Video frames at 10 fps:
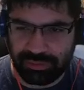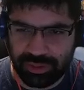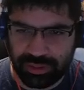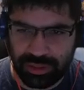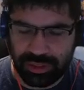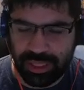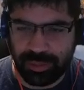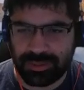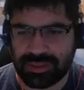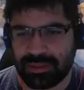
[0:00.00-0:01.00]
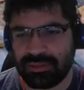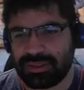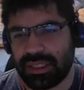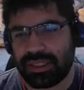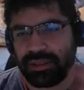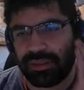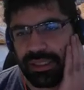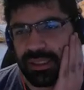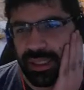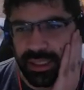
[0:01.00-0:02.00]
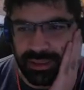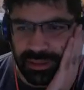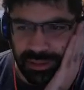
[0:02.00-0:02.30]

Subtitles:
for recap instead of starting with it. Yeah.